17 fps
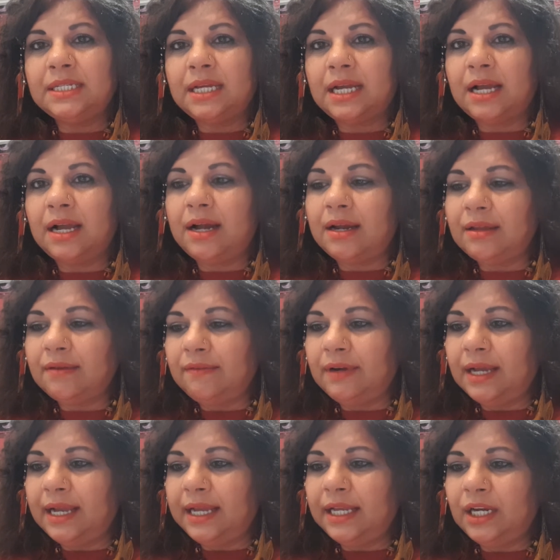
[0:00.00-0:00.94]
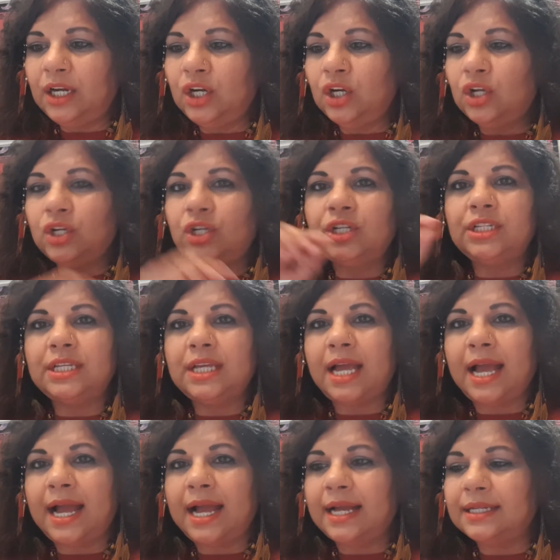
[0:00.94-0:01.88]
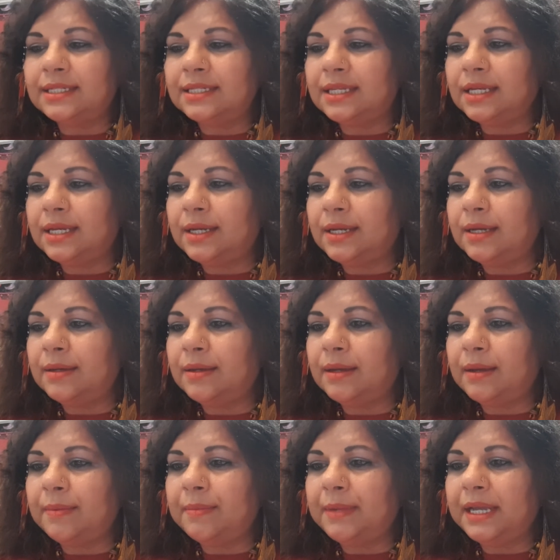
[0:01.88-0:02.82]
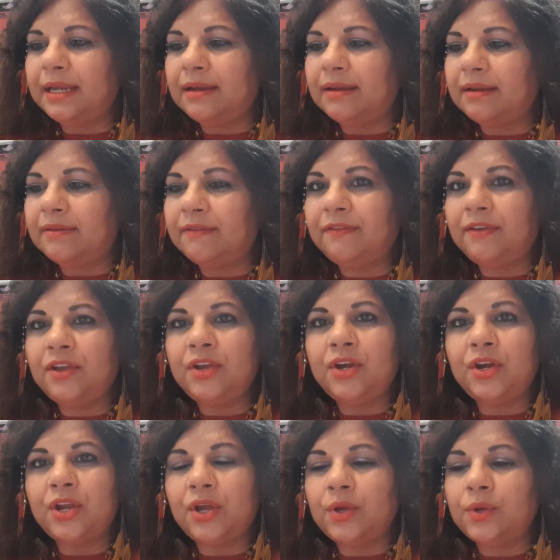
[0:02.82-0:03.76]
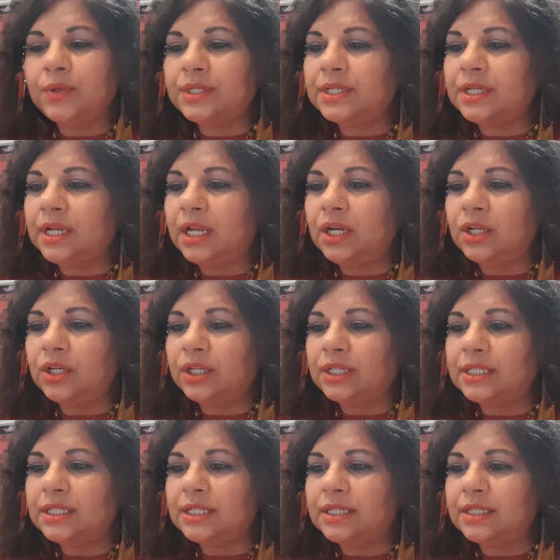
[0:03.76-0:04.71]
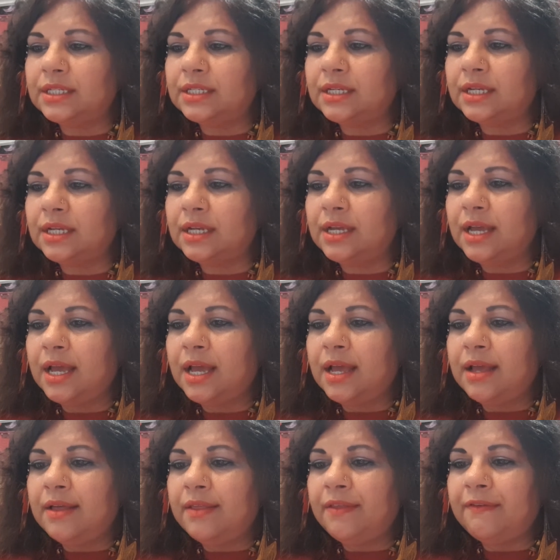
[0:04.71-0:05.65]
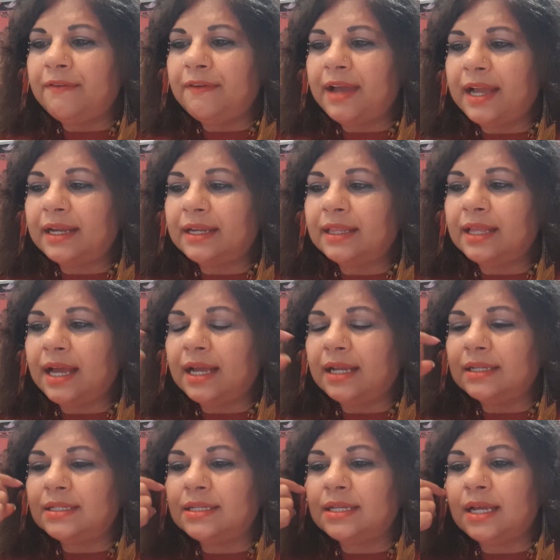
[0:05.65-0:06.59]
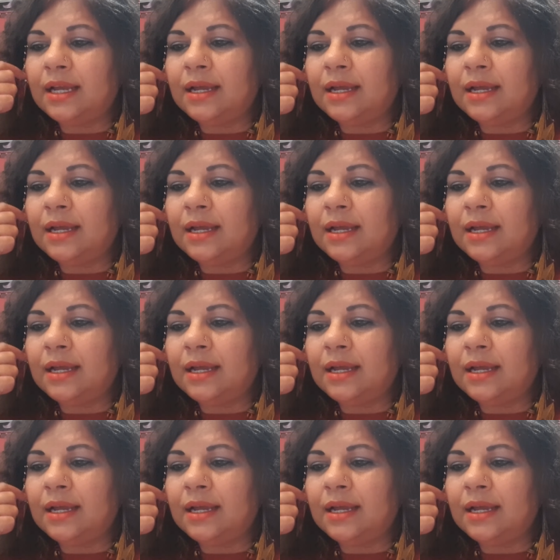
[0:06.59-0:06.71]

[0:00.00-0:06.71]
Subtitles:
I kind of like looked at, I made a few notes, and I looked at the fact that